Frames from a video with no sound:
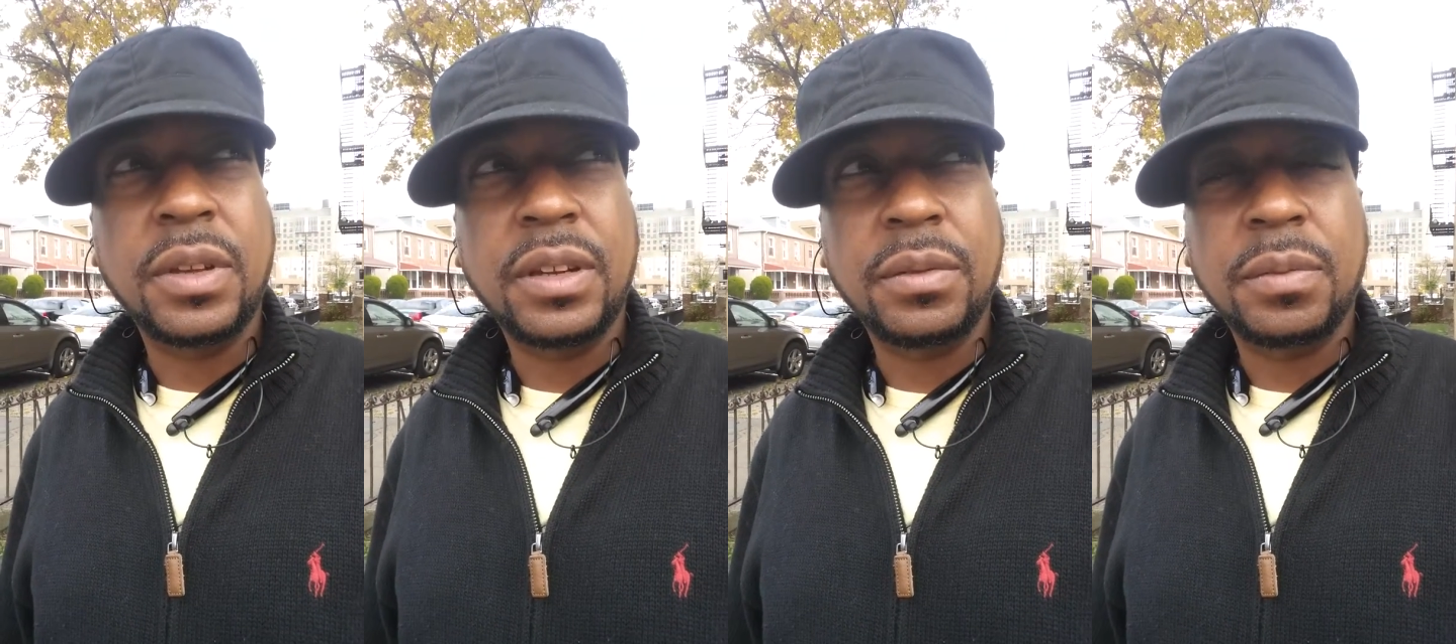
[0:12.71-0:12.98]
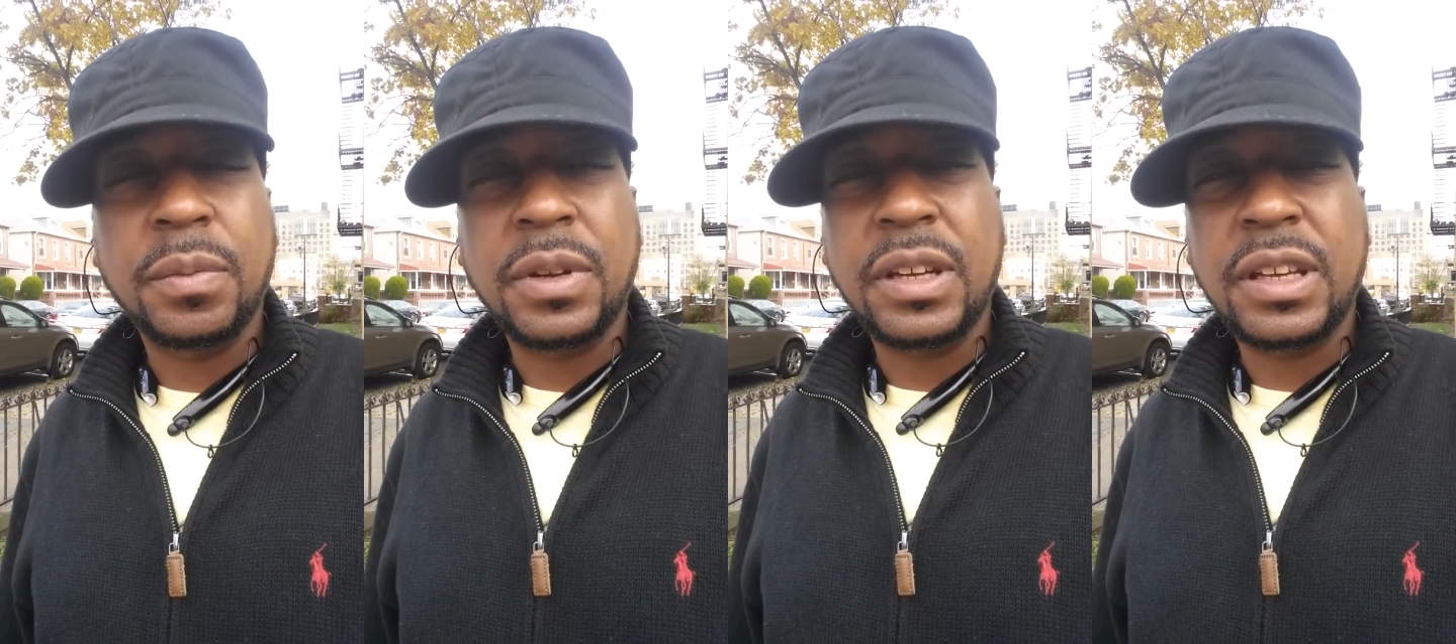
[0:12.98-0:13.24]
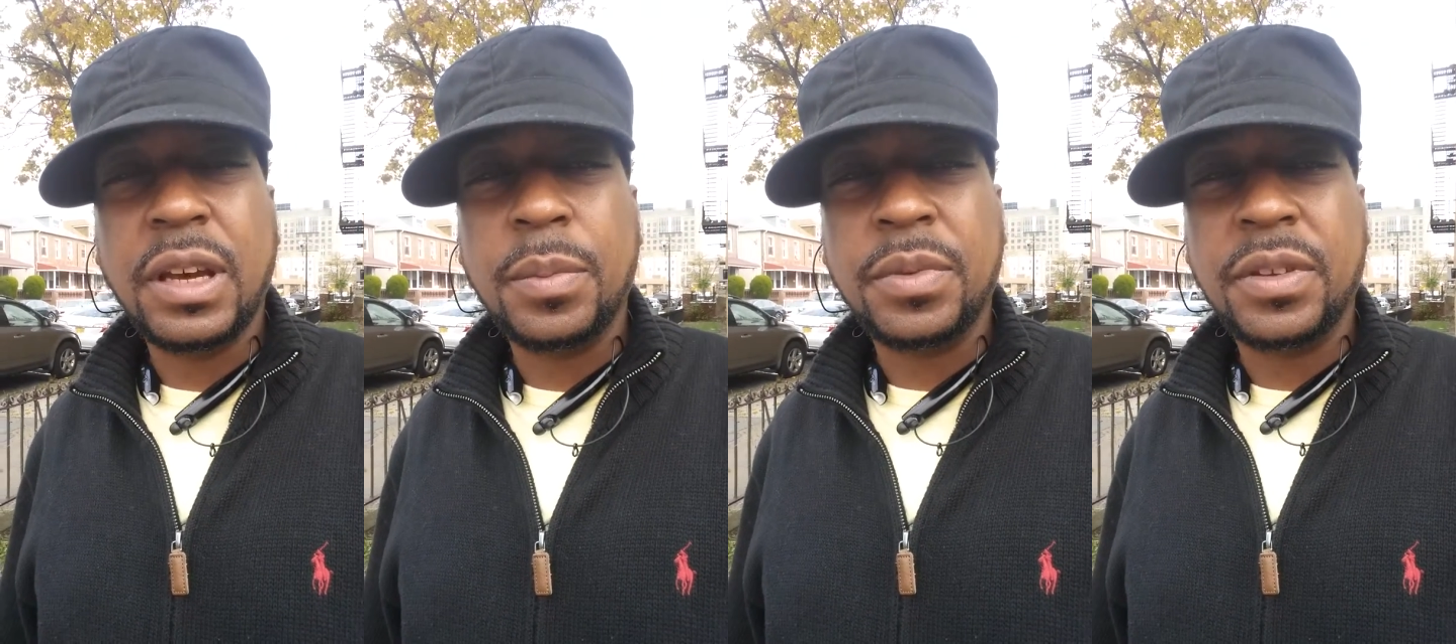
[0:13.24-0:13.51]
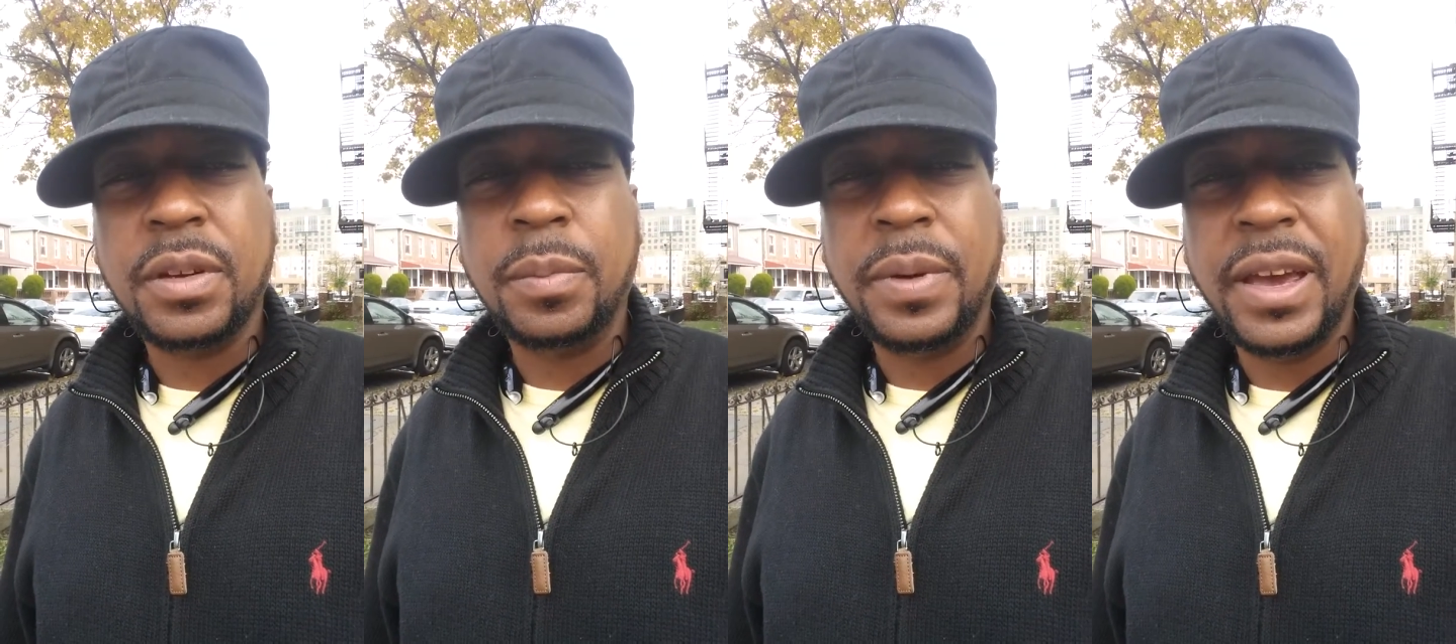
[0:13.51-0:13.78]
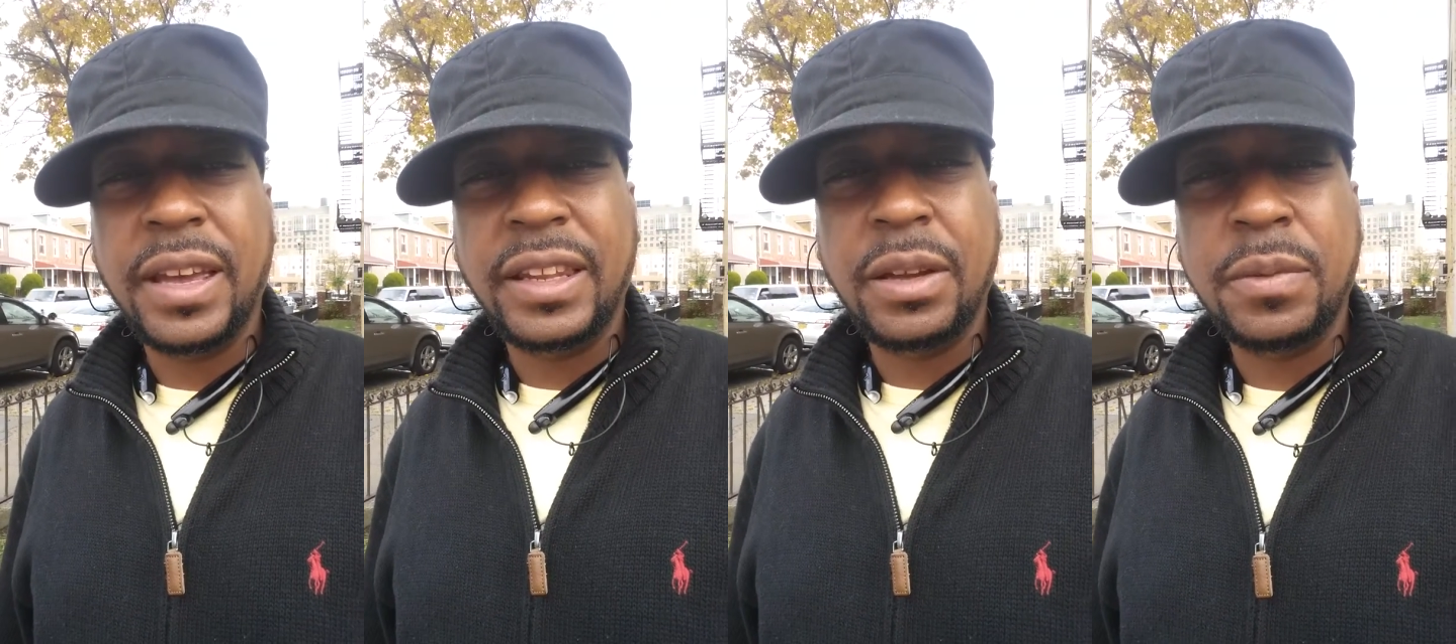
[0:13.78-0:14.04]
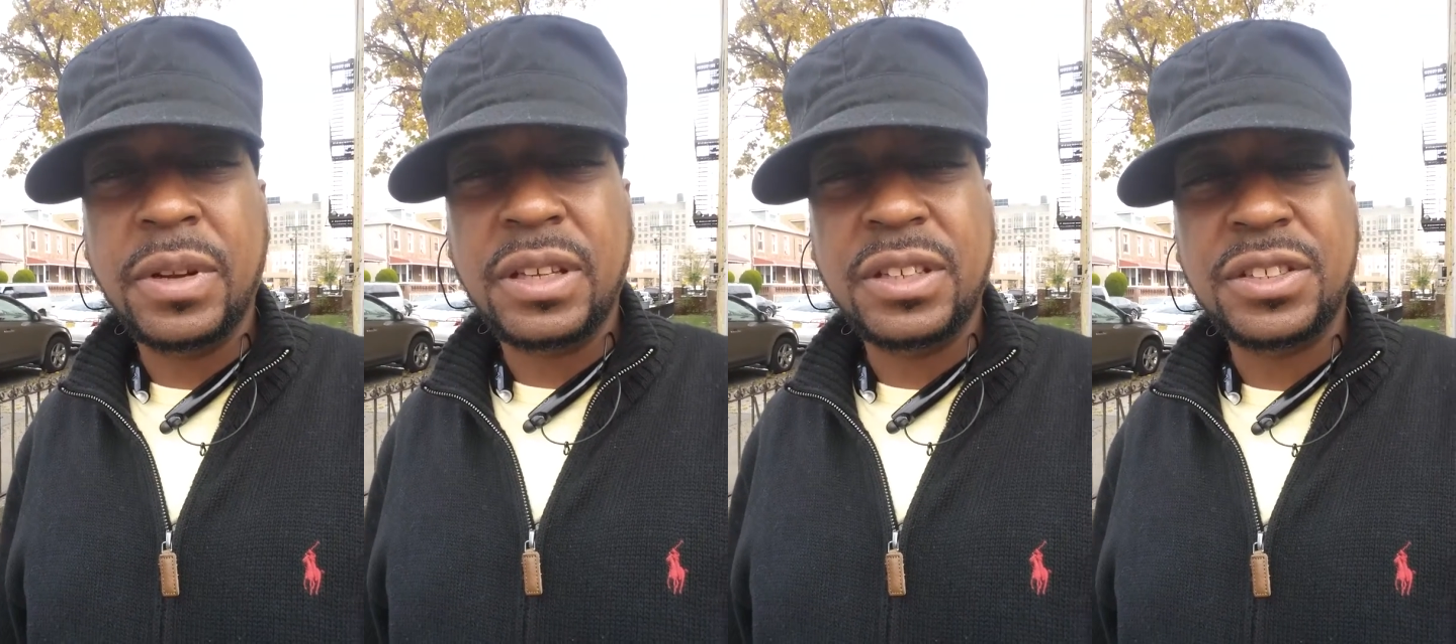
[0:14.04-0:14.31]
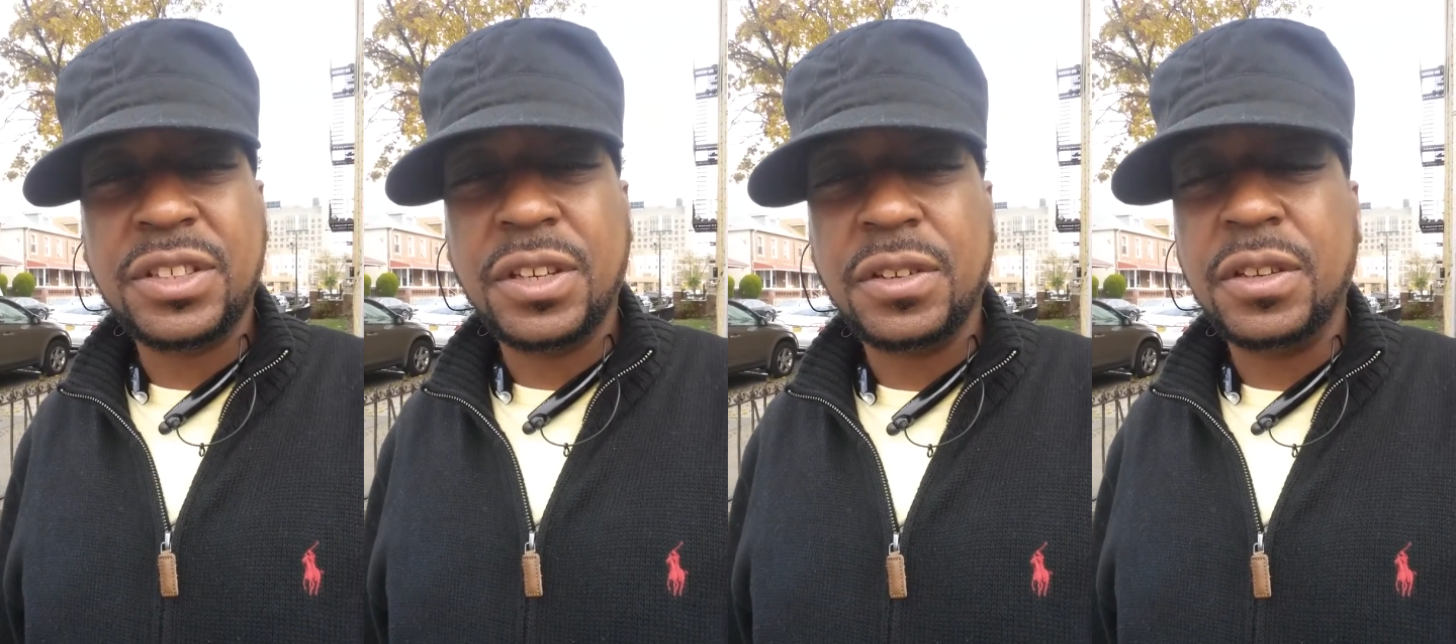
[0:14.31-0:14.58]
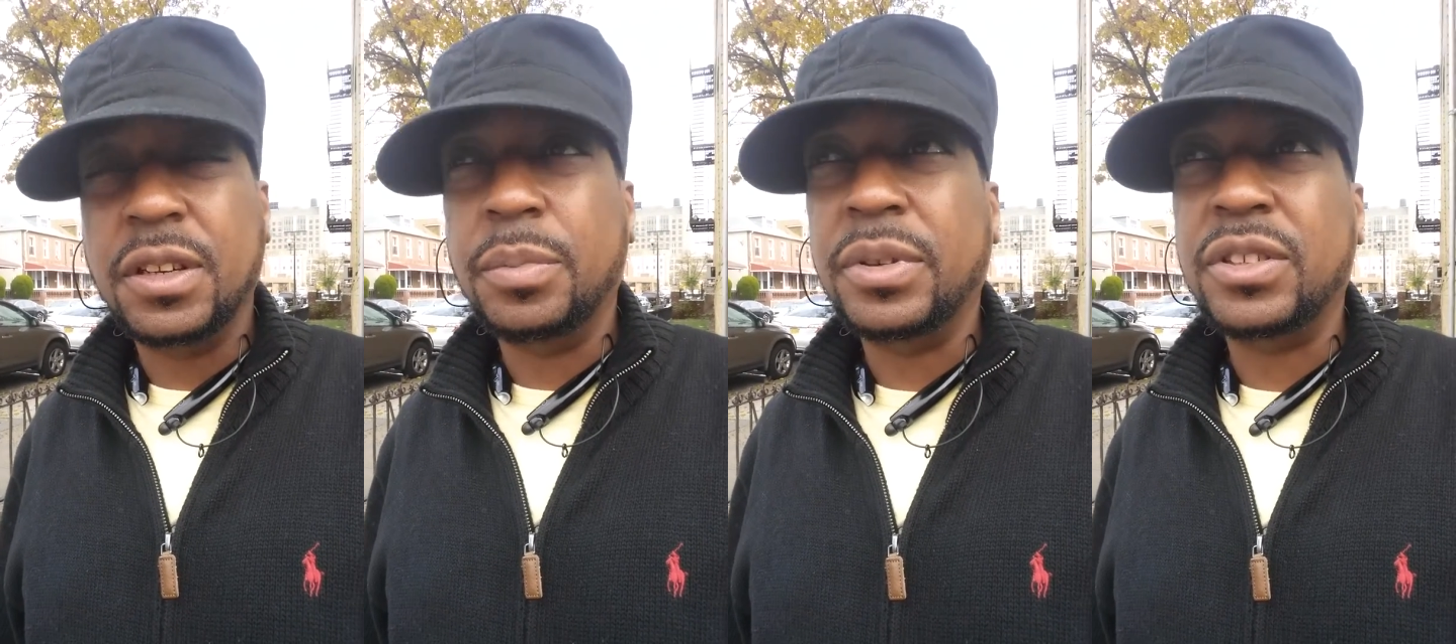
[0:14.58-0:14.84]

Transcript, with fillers: and when it comes to the bad, they really shun on it,